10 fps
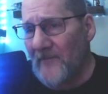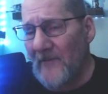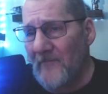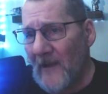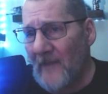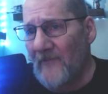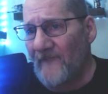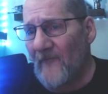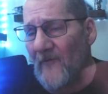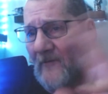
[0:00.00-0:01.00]
been made
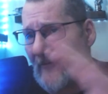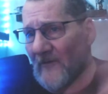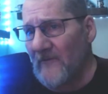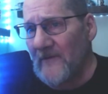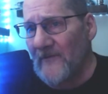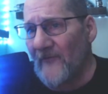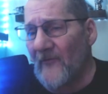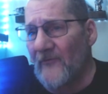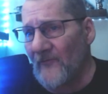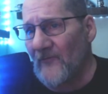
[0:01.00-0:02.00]
before in previous
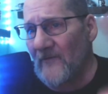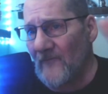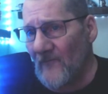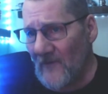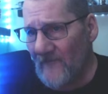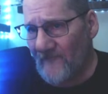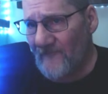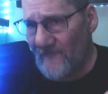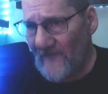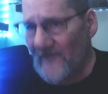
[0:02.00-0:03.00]
shows where
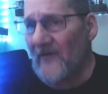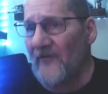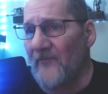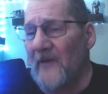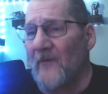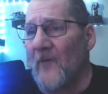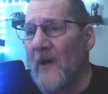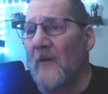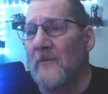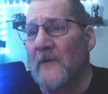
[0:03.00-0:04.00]
Fisk has been
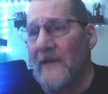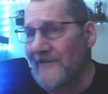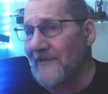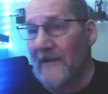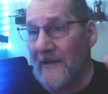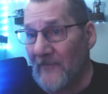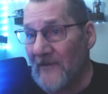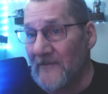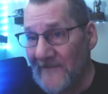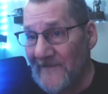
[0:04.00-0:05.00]
around as the
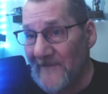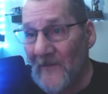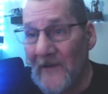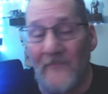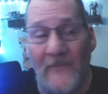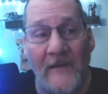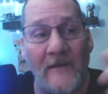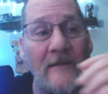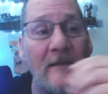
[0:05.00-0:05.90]
Kingpin and so on. But